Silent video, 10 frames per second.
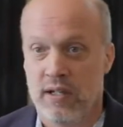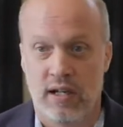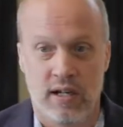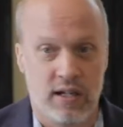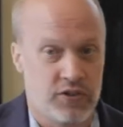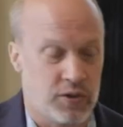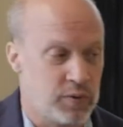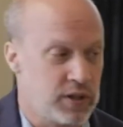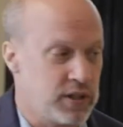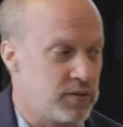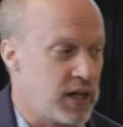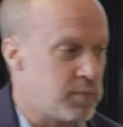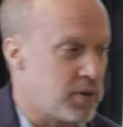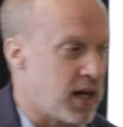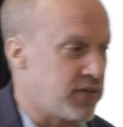It's a really
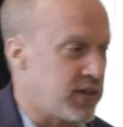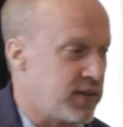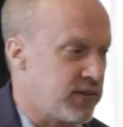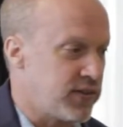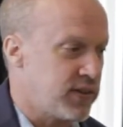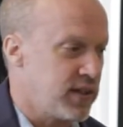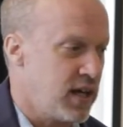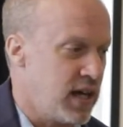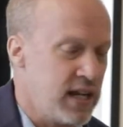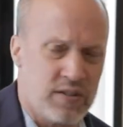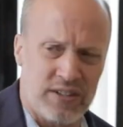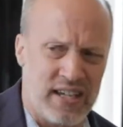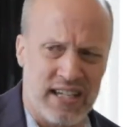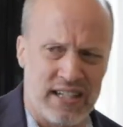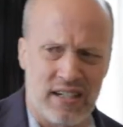great process, and you can
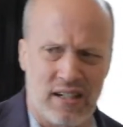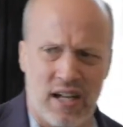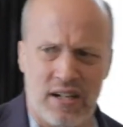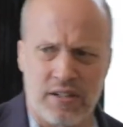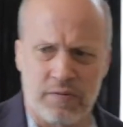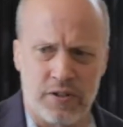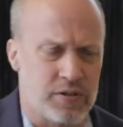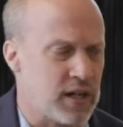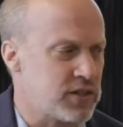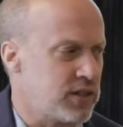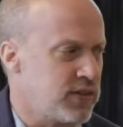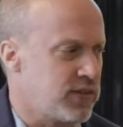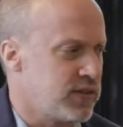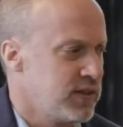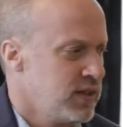take it in a lot of different
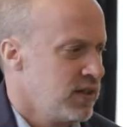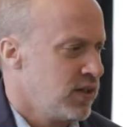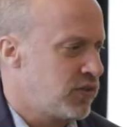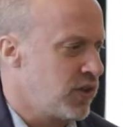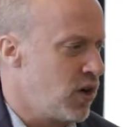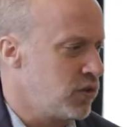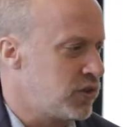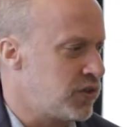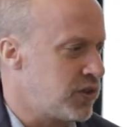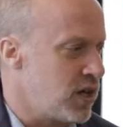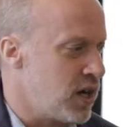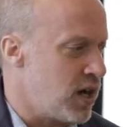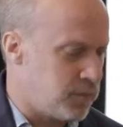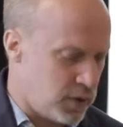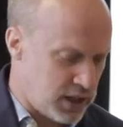directions. So to start
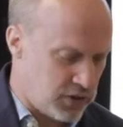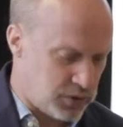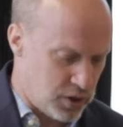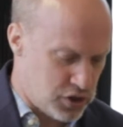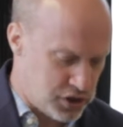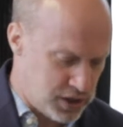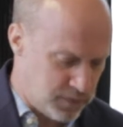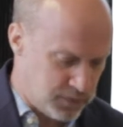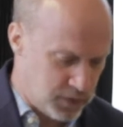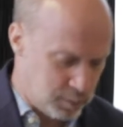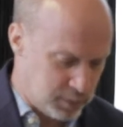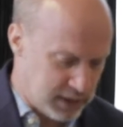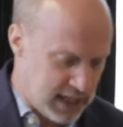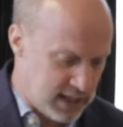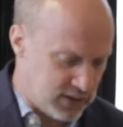off, we're going to sort of shift to
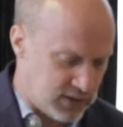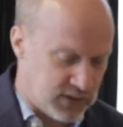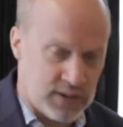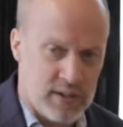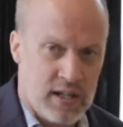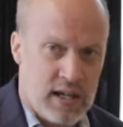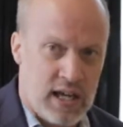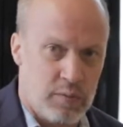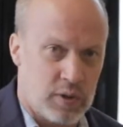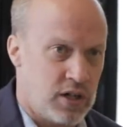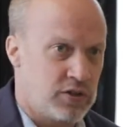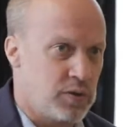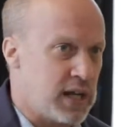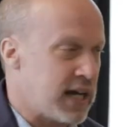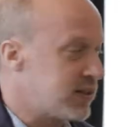place, and we're going to do an